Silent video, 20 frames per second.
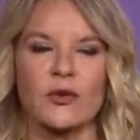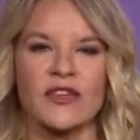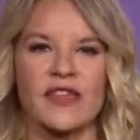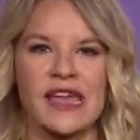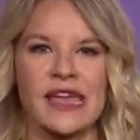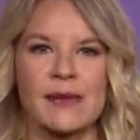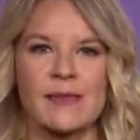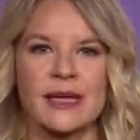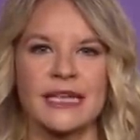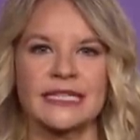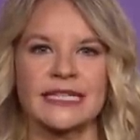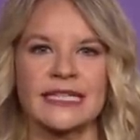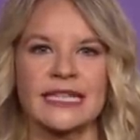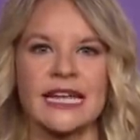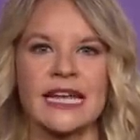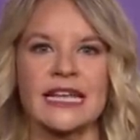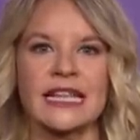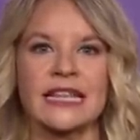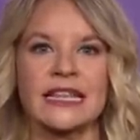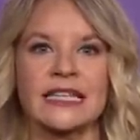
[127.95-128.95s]
with
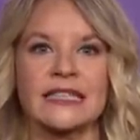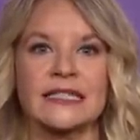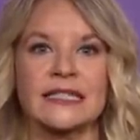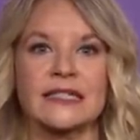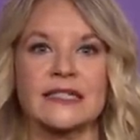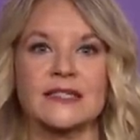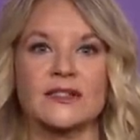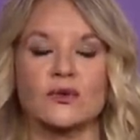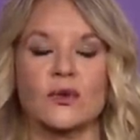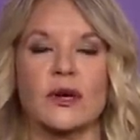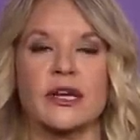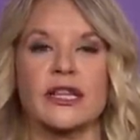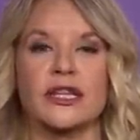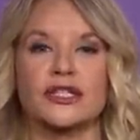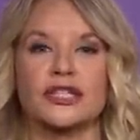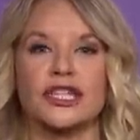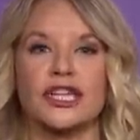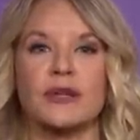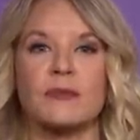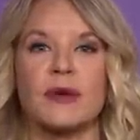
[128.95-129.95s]
ABC that this is a story
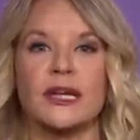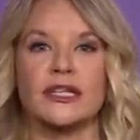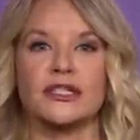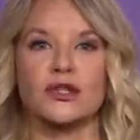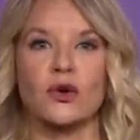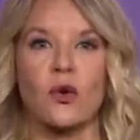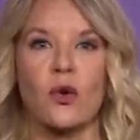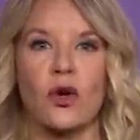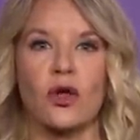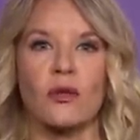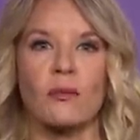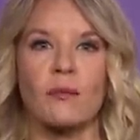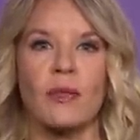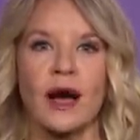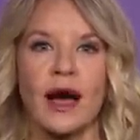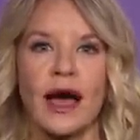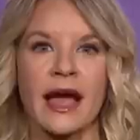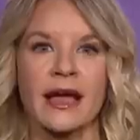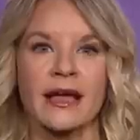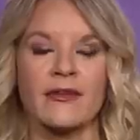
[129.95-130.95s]
that she had been told
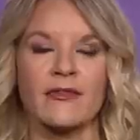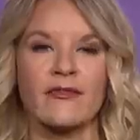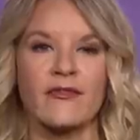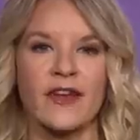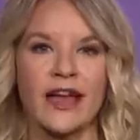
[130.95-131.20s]
by